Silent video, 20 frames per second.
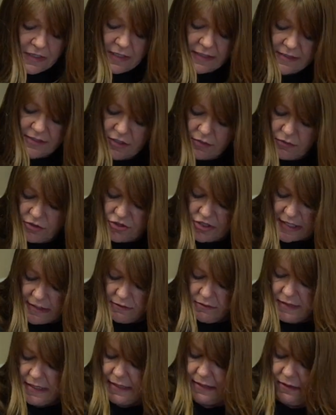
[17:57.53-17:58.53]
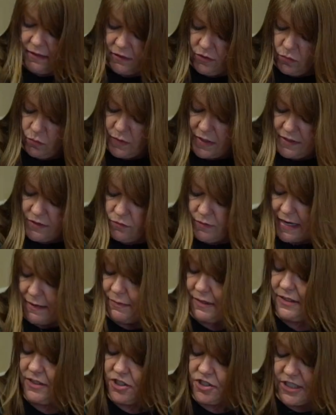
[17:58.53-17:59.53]
So generally, when a
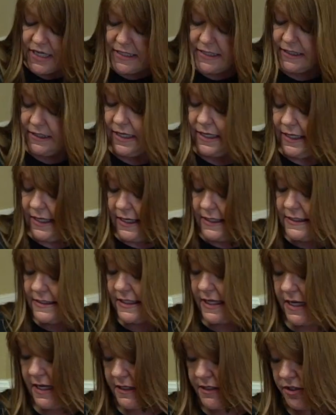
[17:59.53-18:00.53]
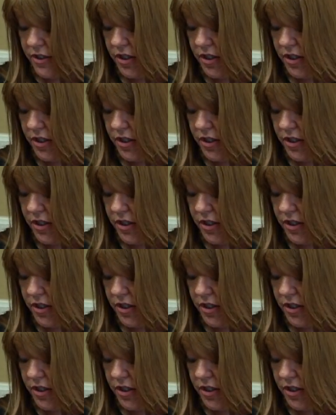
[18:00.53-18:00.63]
rabbit is shedding, like I said,